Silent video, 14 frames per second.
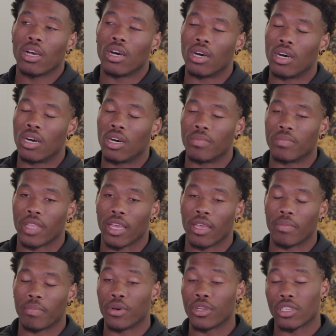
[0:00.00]
They
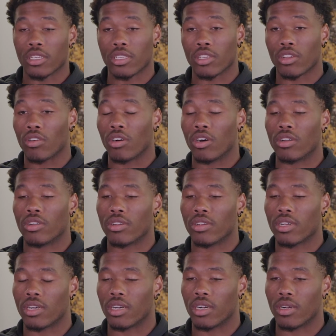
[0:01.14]
push us to go harder.
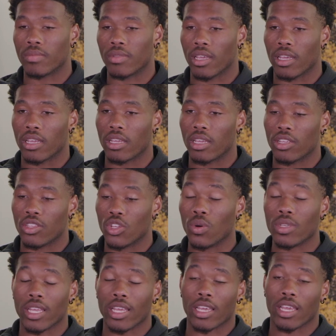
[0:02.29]
They do
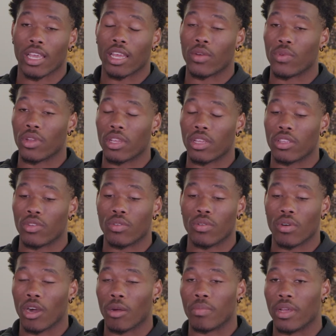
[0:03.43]
what they can, and we
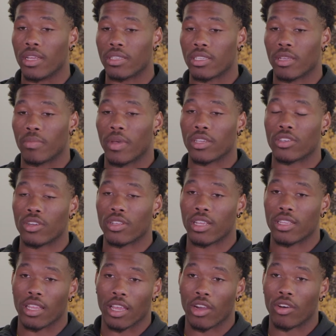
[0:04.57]
do our best to make sure
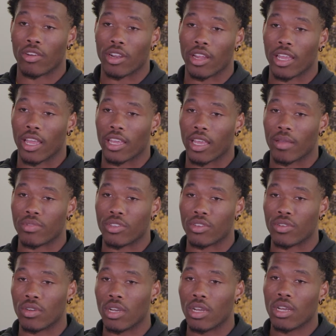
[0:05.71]
that they are on their A game
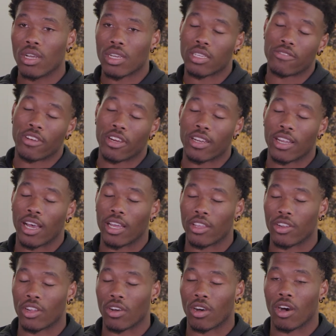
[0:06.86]
too. Because they're not, you
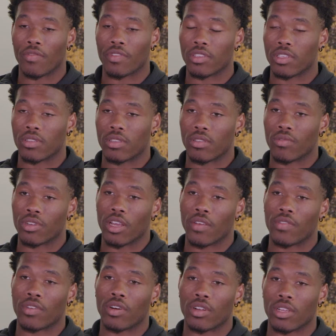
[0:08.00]
know, offense, we're
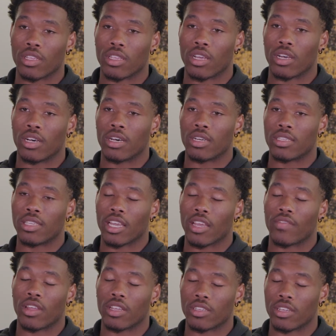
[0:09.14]
definitely gonna take
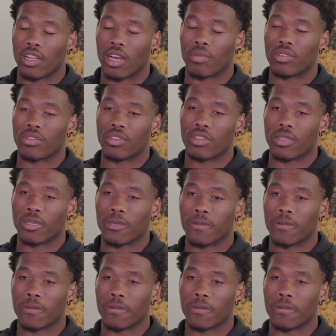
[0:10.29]
advantage of the opportunity.